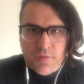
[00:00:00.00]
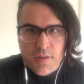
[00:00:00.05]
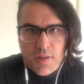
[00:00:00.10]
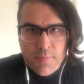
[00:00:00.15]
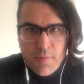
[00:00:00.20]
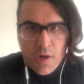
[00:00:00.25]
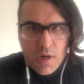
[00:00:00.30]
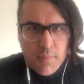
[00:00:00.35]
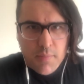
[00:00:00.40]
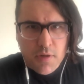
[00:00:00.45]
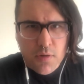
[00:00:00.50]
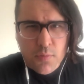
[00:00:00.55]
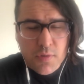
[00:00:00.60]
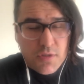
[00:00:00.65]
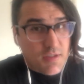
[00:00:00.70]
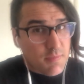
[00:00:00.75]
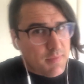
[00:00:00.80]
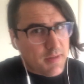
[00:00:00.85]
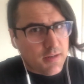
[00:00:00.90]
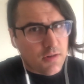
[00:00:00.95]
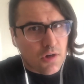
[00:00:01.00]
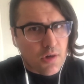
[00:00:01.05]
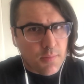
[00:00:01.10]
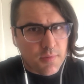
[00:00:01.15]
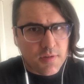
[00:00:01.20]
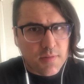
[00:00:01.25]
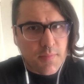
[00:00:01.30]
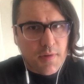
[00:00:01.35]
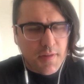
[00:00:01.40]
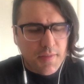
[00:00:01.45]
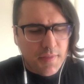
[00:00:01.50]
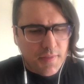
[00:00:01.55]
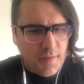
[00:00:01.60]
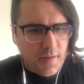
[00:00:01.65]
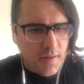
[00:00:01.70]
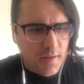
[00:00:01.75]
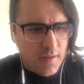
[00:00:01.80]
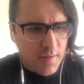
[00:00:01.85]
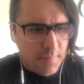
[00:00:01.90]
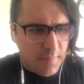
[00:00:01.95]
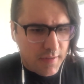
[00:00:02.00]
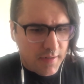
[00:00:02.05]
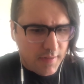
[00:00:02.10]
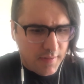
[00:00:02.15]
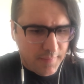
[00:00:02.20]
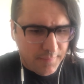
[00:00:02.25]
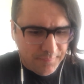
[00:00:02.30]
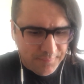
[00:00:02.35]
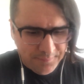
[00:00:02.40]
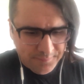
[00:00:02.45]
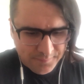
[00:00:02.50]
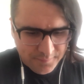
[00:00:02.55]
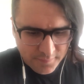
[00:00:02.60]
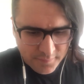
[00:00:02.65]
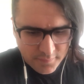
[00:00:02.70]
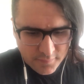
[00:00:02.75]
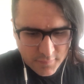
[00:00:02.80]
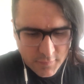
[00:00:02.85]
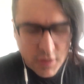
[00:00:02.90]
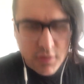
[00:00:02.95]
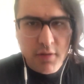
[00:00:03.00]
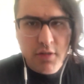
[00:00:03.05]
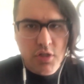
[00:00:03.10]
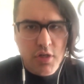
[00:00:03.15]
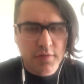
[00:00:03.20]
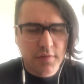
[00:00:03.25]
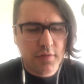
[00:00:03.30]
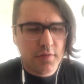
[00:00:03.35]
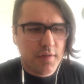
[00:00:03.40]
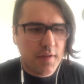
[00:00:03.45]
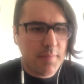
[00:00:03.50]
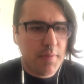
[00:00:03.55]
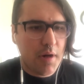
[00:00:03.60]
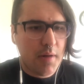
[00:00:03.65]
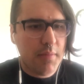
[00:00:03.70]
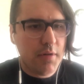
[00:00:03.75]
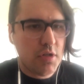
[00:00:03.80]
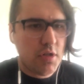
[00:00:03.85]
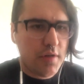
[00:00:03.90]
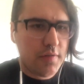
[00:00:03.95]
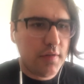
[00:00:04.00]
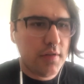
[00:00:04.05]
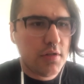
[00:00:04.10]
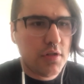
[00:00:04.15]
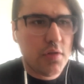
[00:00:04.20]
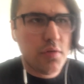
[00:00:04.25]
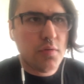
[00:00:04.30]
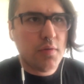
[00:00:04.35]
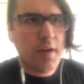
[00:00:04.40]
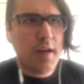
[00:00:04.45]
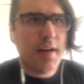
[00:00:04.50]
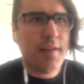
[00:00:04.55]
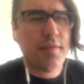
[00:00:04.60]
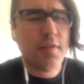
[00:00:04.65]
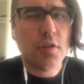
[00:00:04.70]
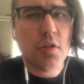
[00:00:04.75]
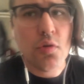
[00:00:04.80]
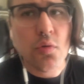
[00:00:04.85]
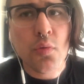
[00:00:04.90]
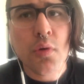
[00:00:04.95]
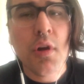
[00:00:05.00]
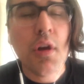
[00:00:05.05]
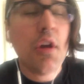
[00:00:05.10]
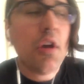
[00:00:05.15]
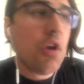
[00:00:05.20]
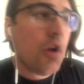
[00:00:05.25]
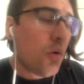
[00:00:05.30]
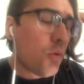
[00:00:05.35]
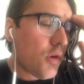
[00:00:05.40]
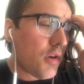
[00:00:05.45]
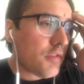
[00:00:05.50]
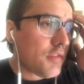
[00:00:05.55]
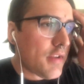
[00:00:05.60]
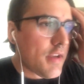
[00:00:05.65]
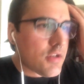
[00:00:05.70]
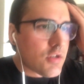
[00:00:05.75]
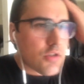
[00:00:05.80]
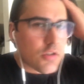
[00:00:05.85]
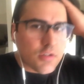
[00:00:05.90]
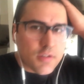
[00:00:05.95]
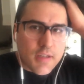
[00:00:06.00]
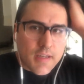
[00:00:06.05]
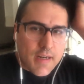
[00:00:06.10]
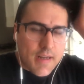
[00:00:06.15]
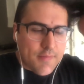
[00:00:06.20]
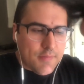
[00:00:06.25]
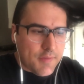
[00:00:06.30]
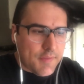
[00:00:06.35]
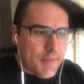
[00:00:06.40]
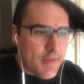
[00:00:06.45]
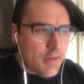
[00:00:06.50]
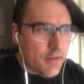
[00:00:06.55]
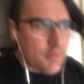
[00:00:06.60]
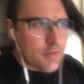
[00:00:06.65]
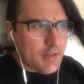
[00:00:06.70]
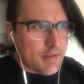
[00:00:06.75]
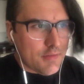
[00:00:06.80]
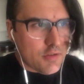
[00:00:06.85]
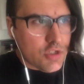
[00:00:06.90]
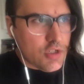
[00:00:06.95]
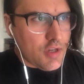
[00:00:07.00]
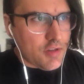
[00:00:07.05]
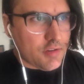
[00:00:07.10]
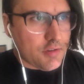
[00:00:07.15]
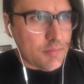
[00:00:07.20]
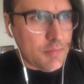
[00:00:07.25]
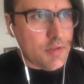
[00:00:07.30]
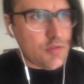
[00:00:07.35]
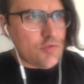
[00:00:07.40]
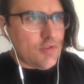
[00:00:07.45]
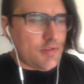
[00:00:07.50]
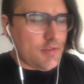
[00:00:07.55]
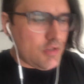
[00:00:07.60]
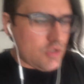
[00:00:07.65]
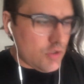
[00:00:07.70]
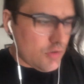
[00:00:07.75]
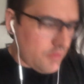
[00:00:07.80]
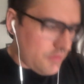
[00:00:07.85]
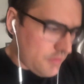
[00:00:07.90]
to the apartment, which I've been here almost a month, but you know, adjusting to the apartment, adjusting to kind of a new work schedule and kind of everything. It's a lot of adjustment, transitional